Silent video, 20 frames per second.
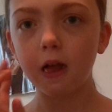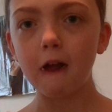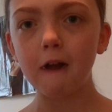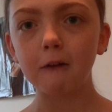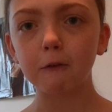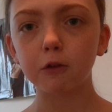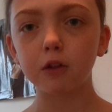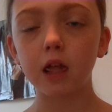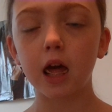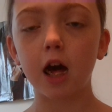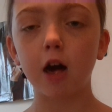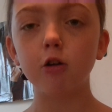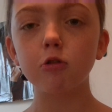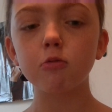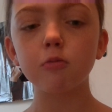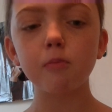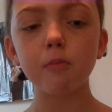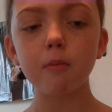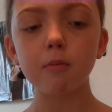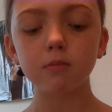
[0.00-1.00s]
for now,
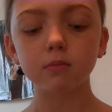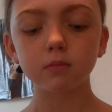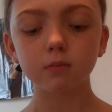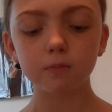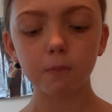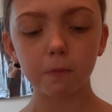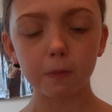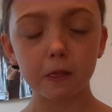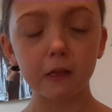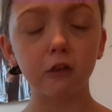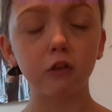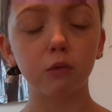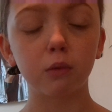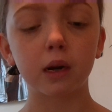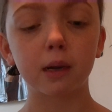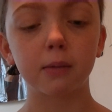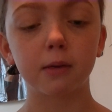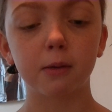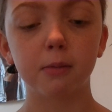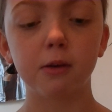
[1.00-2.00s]
this is what
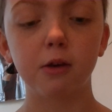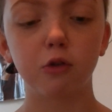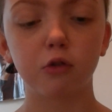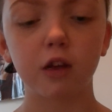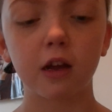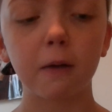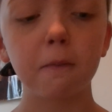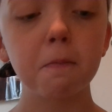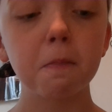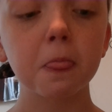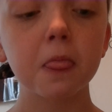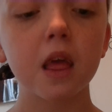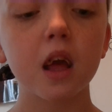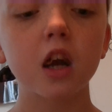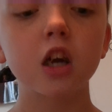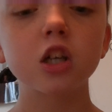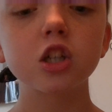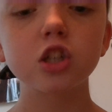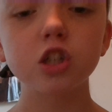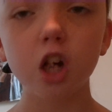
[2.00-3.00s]
I'm going to be
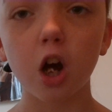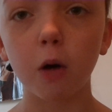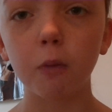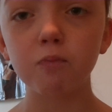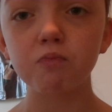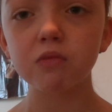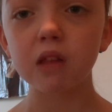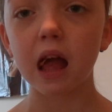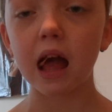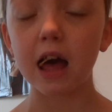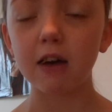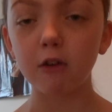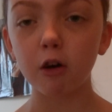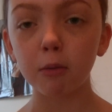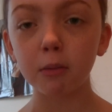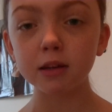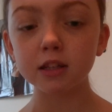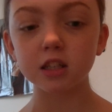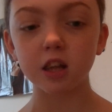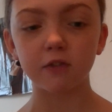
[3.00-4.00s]
using. So, I have all
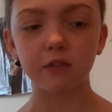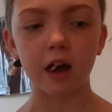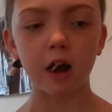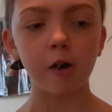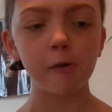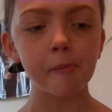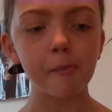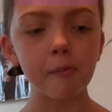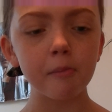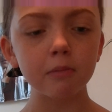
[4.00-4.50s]
my stuff out,